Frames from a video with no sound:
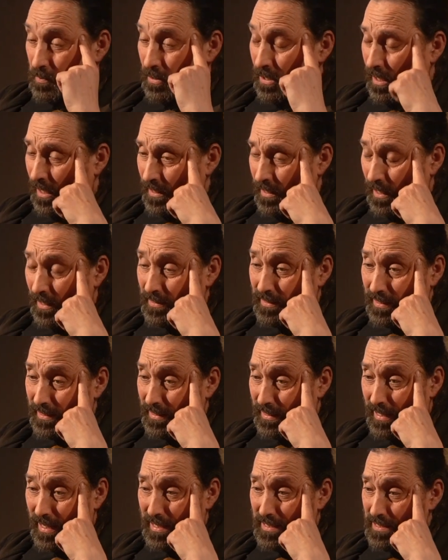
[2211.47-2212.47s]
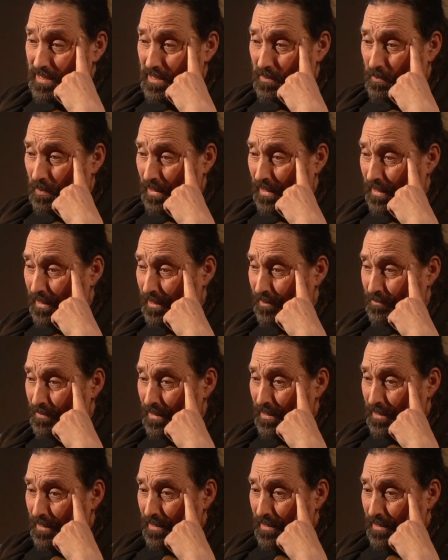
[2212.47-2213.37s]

But I, I think it has to be